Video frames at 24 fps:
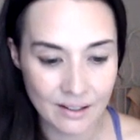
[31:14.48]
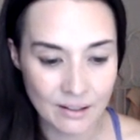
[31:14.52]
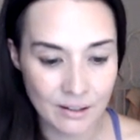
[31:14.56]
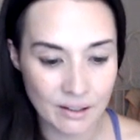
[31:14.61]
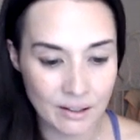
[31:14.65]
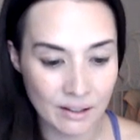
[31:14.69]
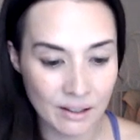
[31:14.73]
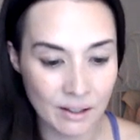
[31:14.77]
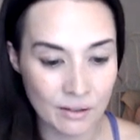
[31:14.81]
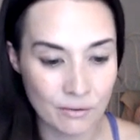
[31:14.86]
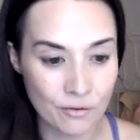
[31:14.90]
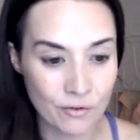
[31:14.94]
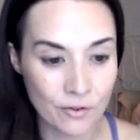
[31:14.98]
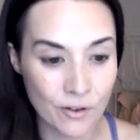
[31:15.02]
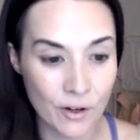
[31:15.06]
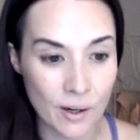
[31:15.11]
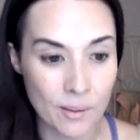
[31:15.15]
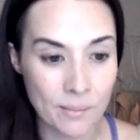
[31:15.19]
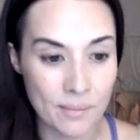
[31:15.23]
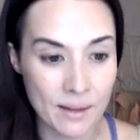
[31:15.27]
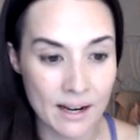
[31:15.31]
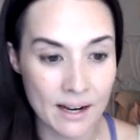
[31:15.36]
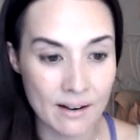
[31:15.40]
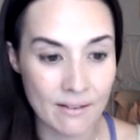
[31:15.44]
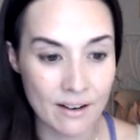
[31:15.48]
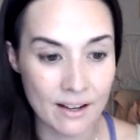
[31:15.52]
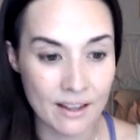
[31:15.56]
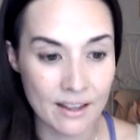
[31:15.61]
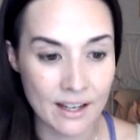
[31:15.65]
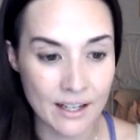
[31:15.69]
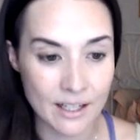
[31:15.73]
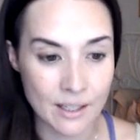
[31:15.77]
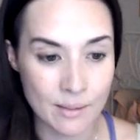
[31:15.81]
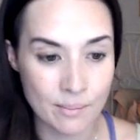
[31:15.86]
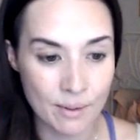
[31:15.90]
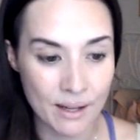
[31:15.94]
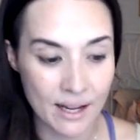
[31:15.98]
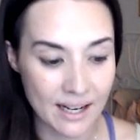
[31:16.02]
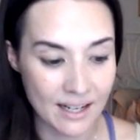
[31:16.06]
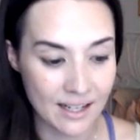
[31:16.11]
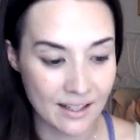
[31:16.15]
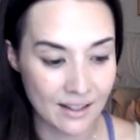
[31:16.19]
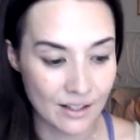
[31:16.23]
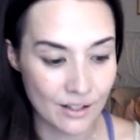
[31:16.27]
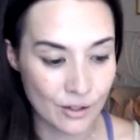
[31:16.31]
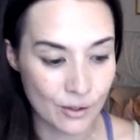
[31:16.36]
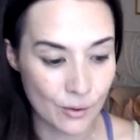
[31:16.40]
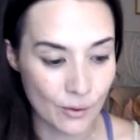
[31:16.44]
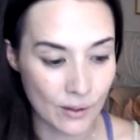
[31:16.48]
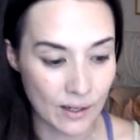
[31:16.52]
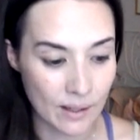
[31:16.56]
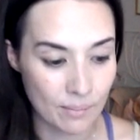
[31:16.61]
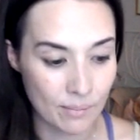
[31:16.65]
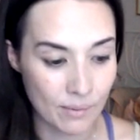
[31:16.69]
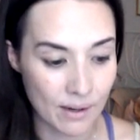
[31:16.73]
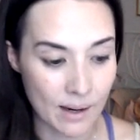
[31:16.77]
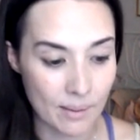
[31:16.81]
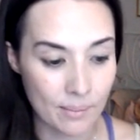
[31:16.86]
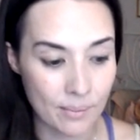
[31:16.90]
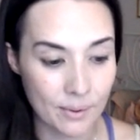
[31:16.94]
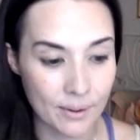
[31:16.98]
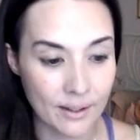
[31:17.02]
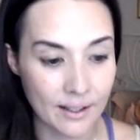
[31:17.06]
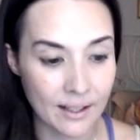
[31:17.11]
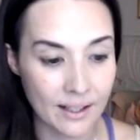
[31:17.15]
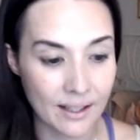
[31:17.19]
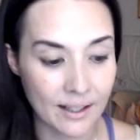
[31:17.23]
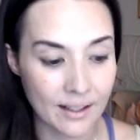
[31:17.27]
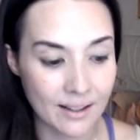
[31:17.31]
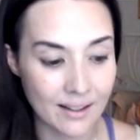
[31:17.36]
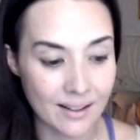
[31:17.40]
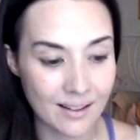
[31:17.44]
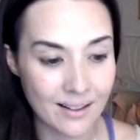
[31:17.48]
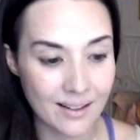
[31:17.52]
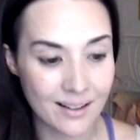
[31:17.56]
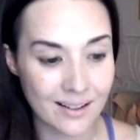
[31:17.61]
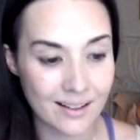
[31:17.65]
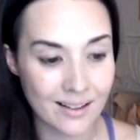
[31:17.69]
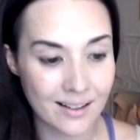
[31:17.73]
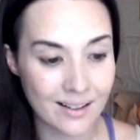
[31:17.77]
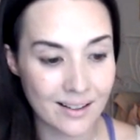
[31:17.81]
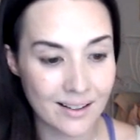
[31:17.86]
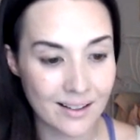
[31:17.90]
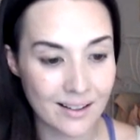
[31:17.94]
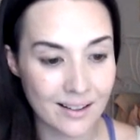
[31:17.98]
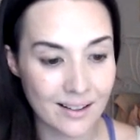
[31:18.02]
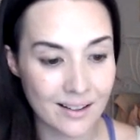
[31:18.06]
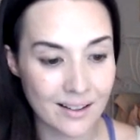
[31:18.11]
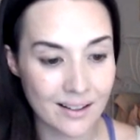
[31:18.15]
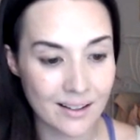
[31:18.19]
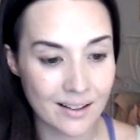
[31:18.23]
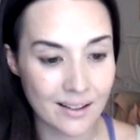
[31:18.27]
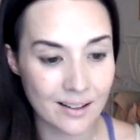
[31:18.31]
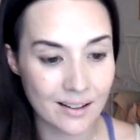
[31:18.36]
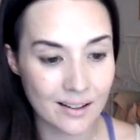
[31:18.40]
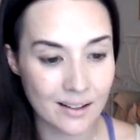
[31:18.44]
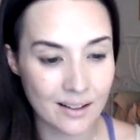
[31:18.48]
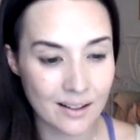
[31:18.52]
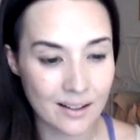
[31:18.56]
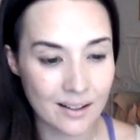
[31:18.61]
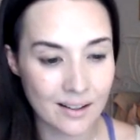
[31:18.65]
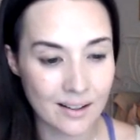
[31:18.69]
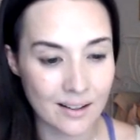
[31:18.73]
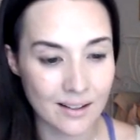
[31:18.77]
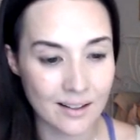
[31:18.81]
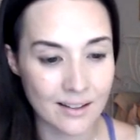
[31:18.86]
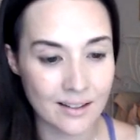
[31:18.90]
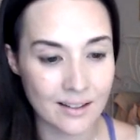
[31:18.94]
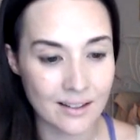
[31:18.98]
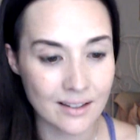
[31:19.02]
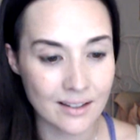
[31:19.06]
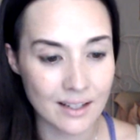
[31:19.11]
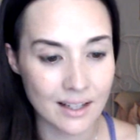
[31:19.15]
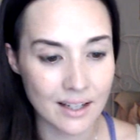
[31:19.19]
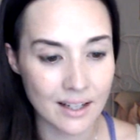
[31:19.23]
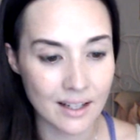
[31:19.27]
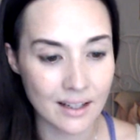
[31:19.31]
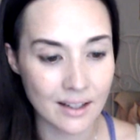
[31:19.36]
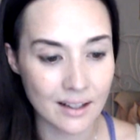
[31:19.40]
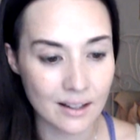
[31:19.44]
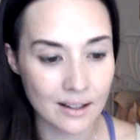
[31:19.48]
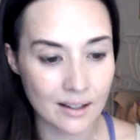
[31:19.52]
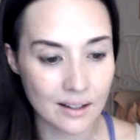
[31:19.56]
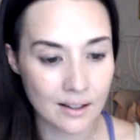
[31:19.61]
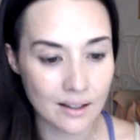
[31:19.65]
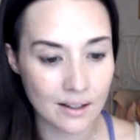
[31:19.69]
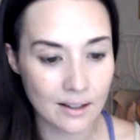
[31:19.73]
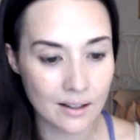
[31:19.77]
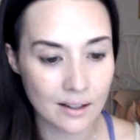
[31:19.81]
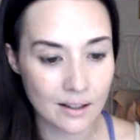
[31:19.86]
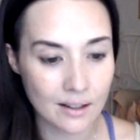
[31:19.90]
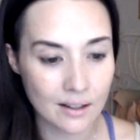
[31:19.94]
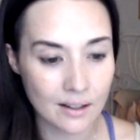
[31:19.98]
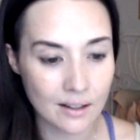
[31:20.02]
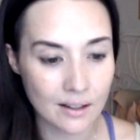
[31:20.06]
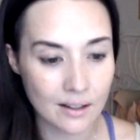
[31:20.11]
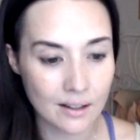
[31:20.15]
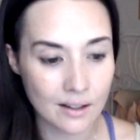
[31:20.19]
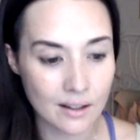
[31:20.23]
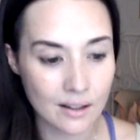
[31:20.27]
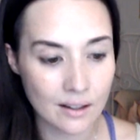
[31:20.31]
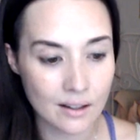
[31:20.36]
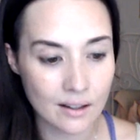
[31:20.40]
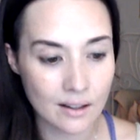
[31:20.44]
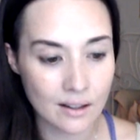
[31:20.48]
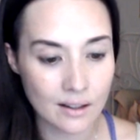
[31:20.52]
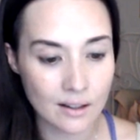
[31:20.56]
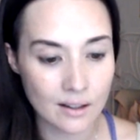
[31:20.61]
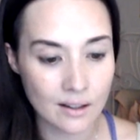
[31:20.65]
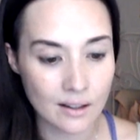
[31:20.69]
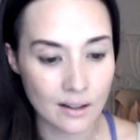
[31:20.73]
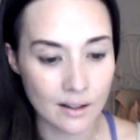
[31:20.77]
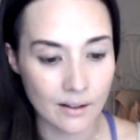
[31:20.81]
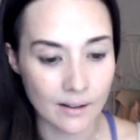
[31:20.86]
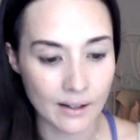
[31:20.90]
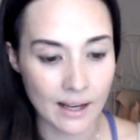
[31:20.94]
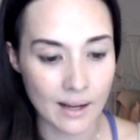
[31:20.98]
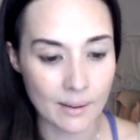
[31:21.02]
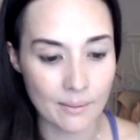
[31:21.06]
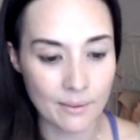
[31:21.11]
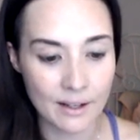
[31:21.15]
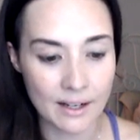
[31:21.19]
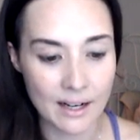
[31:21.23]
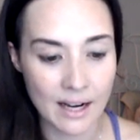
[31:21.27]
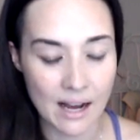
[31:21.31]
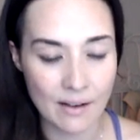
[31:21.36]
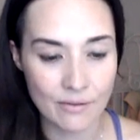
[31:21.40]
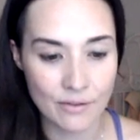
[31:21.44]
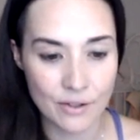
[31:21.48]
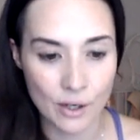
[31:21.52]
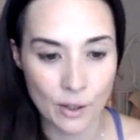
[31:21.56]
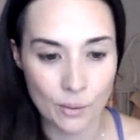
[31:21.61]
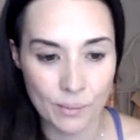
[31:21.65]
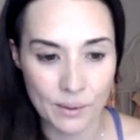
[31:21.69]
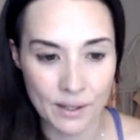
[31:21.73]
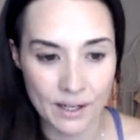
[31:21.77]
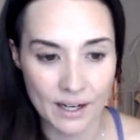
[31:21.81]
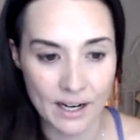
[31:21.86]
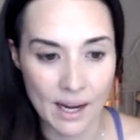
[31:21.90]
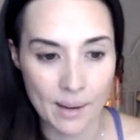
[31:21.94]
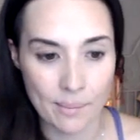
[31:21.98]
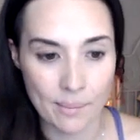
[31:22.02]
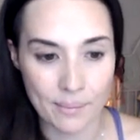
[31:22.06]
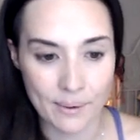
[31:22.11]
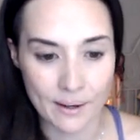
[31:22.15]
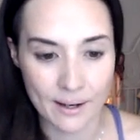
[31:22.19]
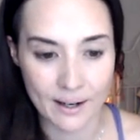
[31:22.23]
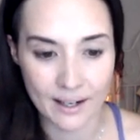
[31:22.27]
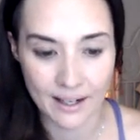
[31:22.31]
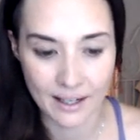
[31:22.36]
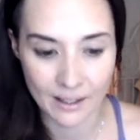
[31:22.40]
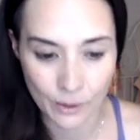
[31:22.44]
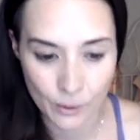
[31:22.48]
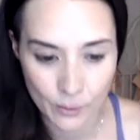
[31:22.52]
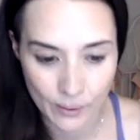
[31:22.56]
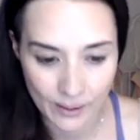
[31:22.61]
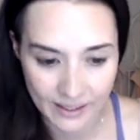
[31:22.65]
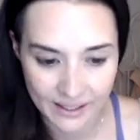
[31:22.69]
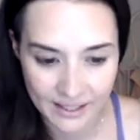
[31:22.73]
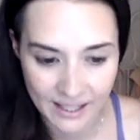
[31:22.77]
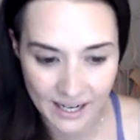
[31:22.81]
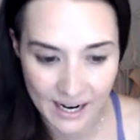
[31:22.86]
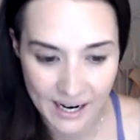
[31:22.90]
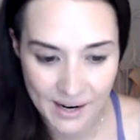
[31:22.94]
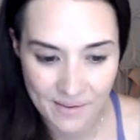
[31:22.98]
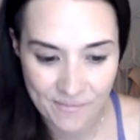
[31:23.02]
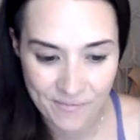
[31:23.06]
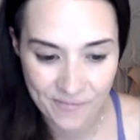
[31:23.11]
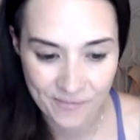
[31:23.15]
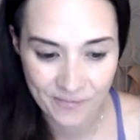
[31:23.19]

confirm that everything's playing on the screen properly. Let's see. Okay, I'm going to have to open it up on QuickTime.